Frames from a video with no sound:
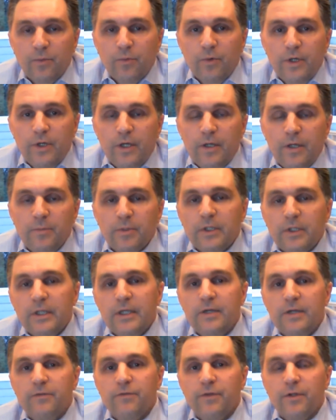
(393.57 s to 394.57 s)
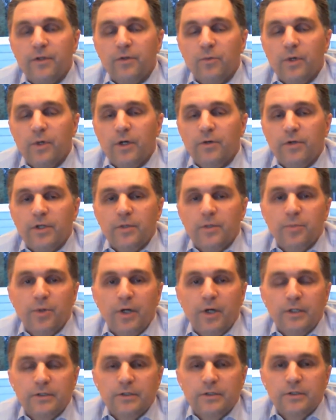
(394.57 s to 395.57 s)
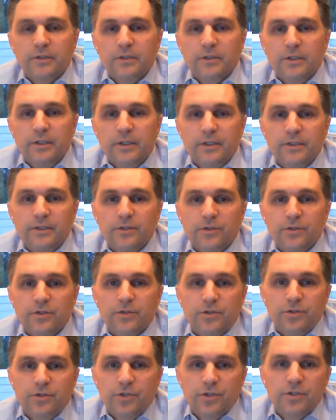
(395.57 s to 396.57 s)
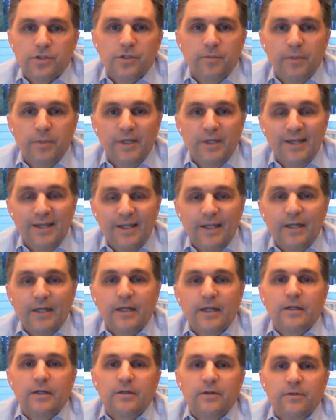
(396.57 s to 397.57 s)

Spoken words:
We believe that the Wellgreen deposit is just the beginning